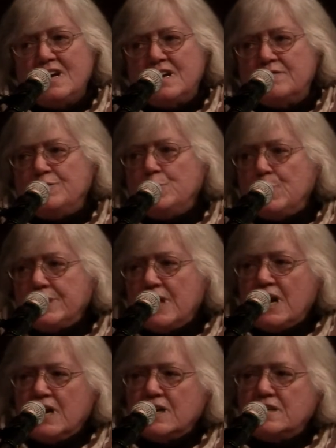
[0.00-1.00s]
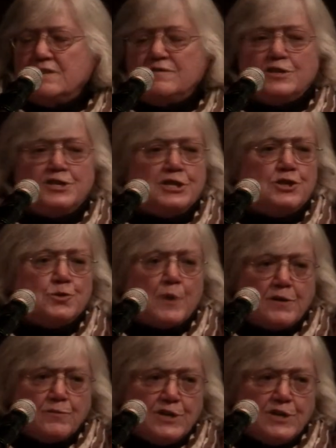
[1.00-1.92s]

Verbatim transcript: of Yunnan, of the Jinchuan